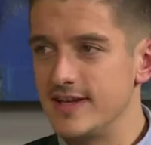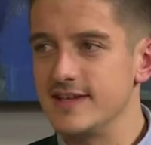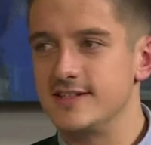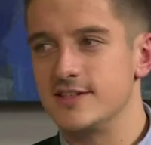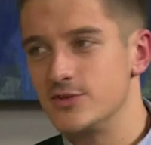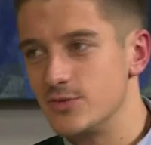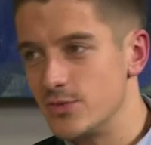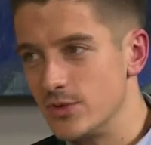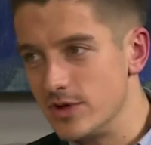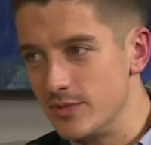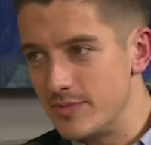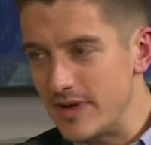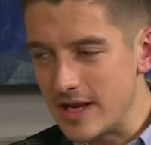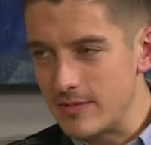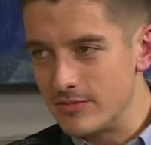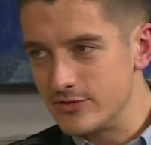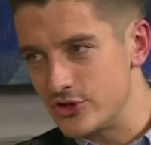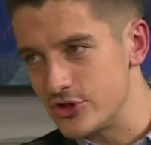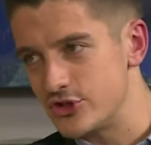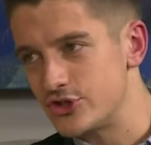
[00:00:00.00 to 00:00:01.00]
contestants will be
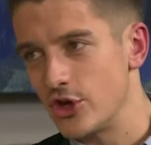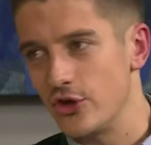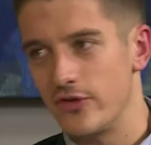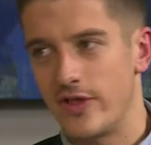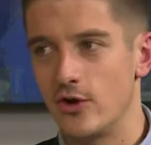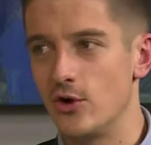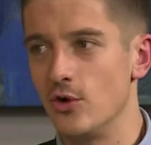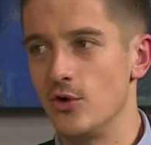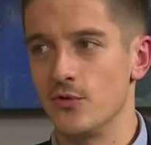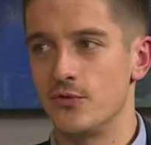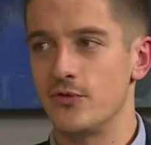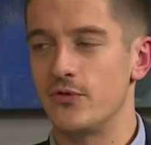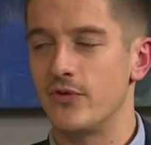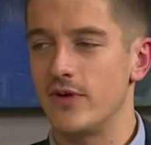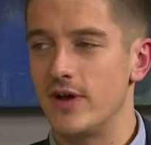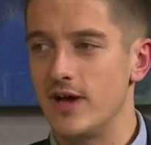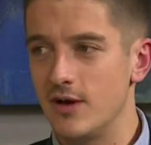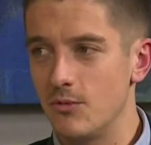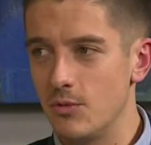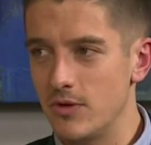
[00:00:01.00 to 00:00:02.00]
able to show that off
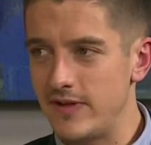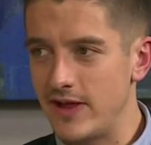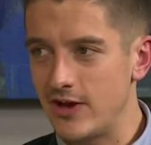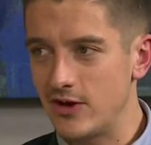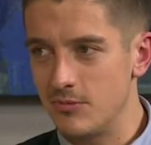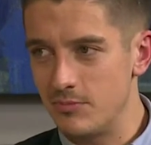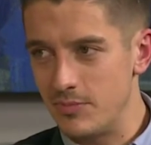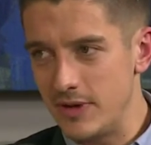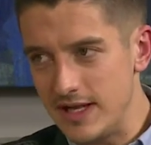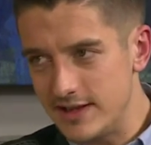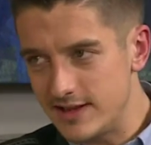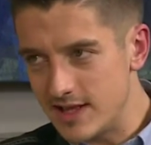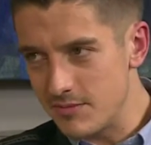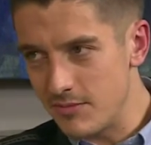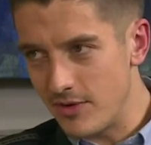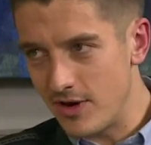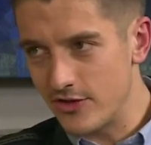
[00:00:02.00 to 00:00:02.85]
when they complete their